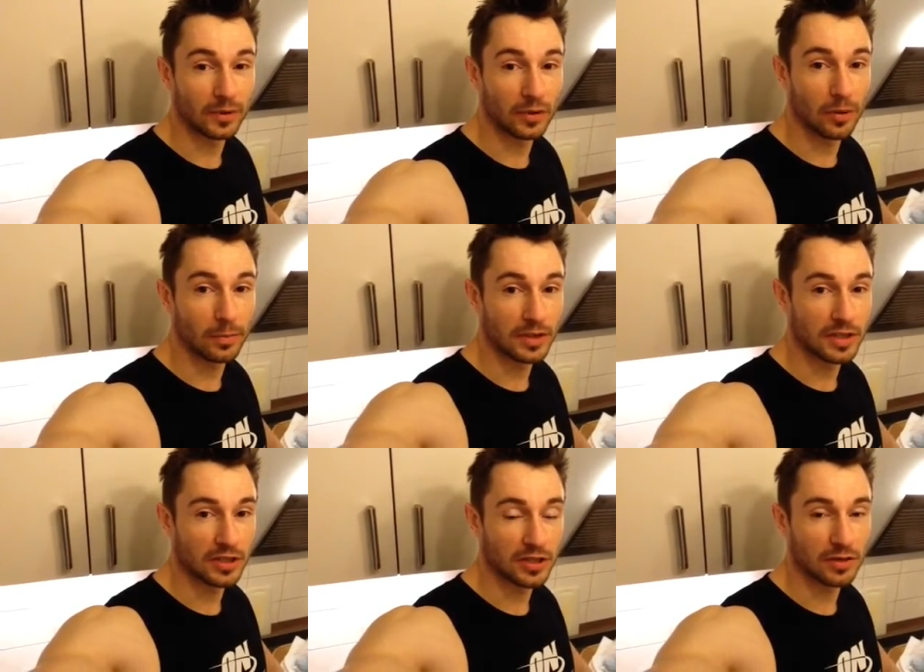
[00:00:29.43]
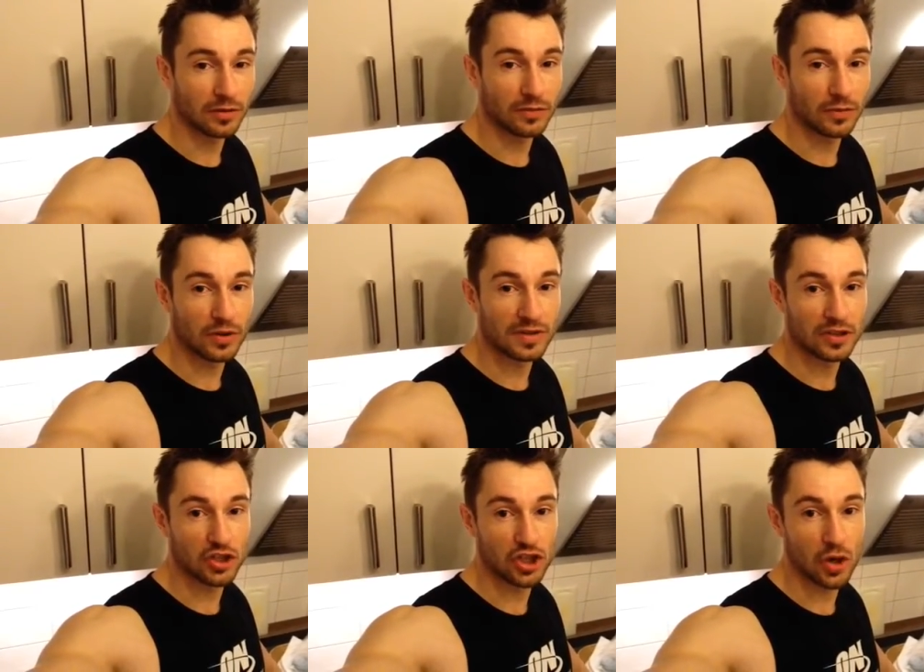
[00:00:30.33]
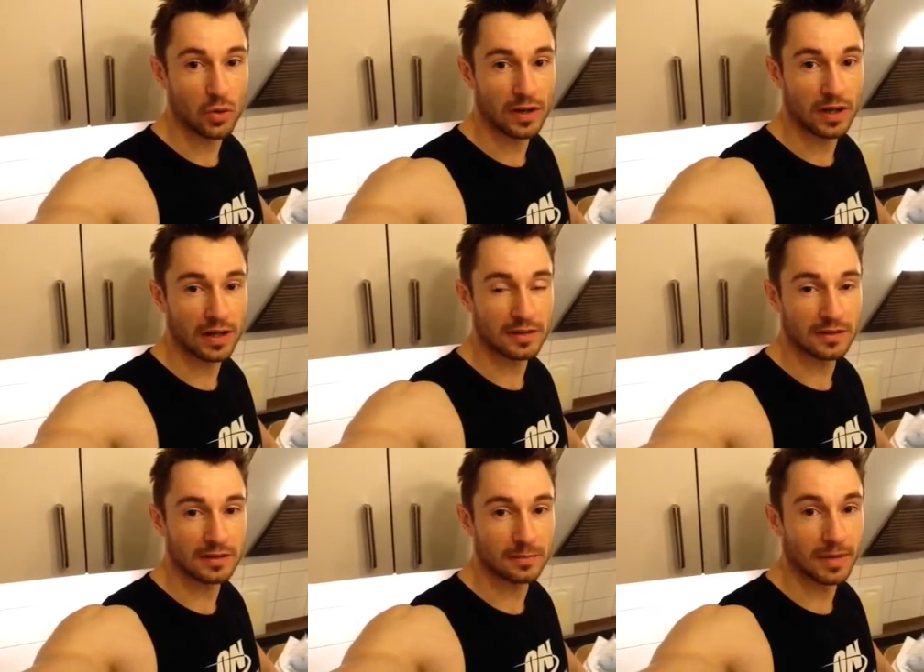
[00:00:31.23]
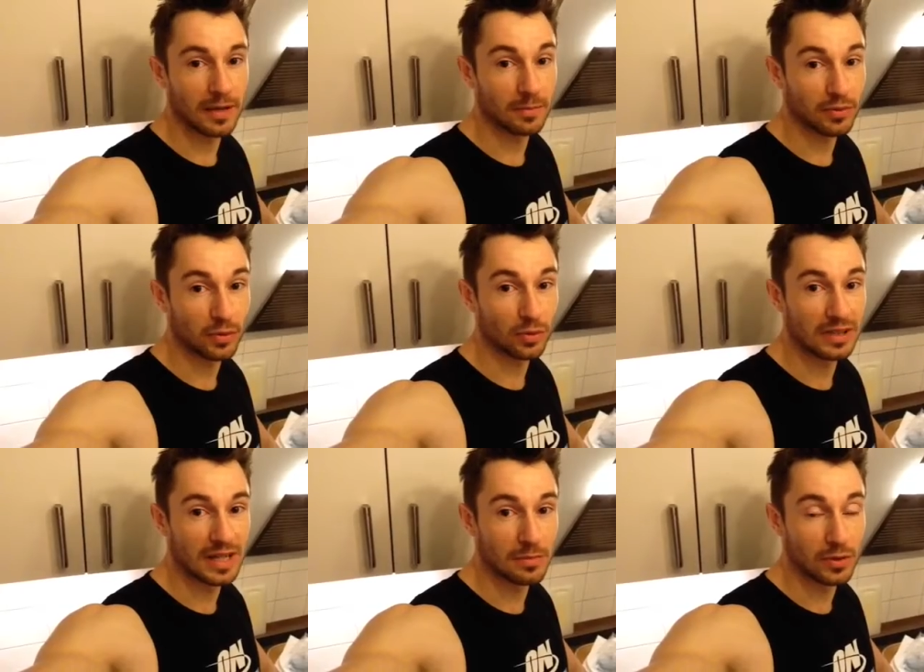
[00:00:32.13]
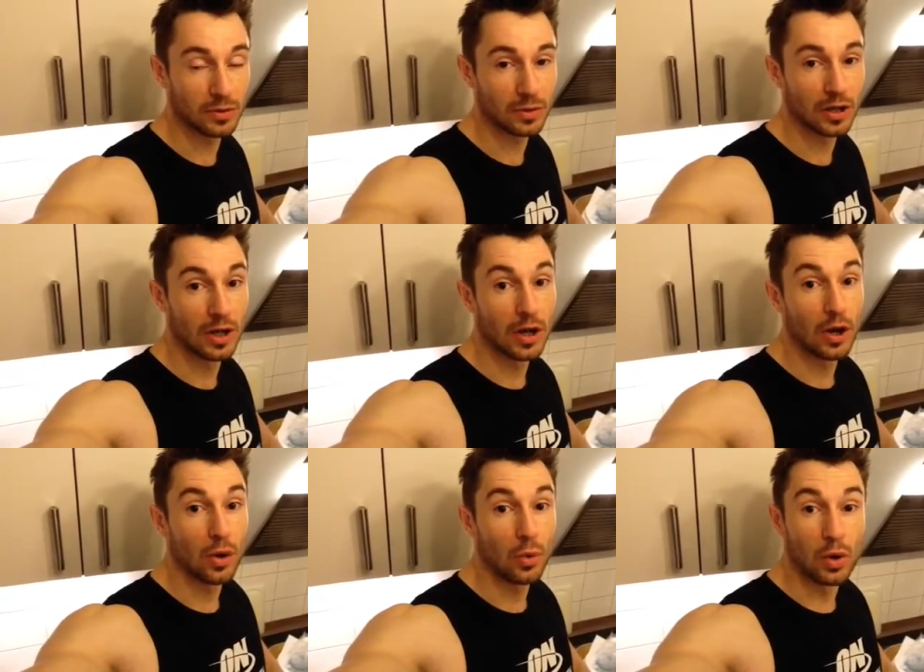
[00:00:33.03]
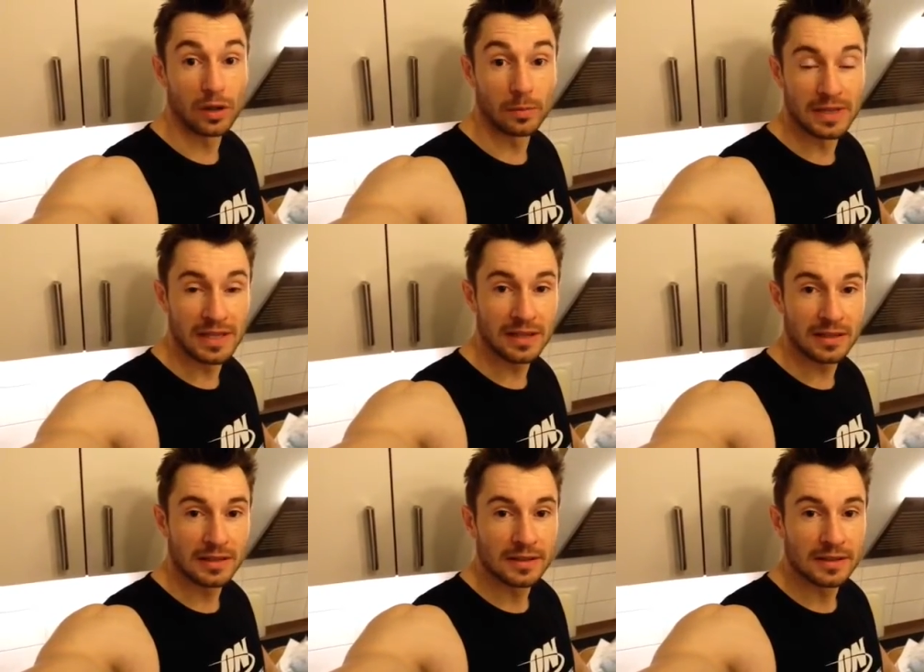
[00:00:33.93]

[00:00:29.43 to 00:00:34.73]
competition or first show as my pro debut will be.